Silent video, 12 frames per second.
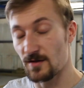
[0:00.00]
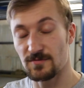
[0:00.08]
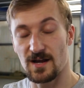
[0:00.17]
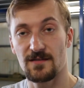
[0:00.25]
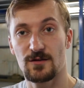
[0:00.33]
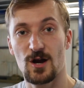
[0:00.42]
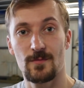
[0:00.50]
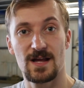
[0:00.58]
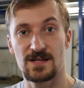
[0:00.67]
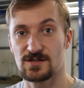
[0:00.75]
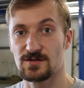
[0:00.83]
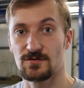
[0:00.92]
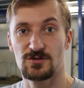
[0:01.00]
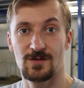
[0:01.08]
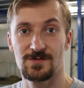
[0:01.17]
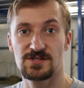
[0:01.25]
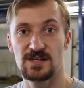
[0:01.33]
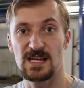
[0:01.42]
throw them down in the comments or
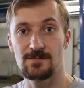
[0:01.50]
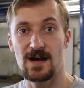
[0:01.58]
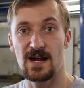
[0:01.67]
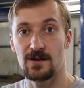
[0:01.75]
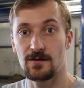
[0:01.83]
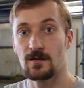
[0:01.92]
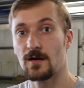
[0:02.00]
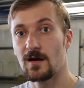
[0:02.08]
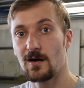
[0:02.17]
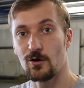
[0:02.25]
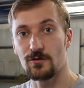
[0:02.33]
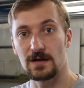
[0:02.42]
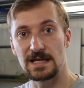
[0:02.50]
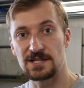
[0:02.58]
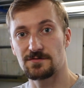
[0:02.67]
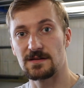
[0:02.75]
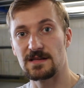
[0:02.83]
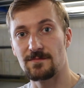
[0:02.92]
drop us an email. All the
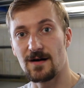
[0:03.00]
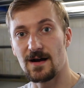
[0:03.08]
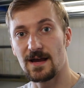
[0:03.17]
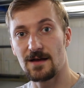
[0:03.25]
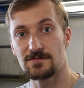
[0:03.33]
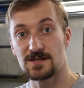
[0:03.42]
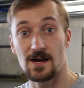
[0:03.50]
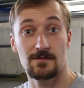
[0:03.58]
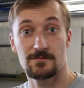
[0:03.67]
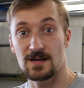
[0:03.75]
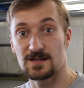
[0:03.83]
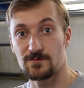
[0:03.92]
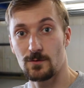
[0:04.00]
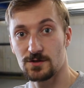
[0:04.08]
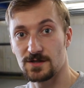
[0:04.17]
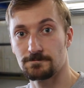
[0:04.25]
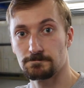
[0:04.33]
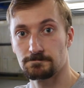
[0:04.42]
links are in the bio, so thanks for
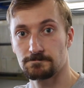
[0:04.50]
watching.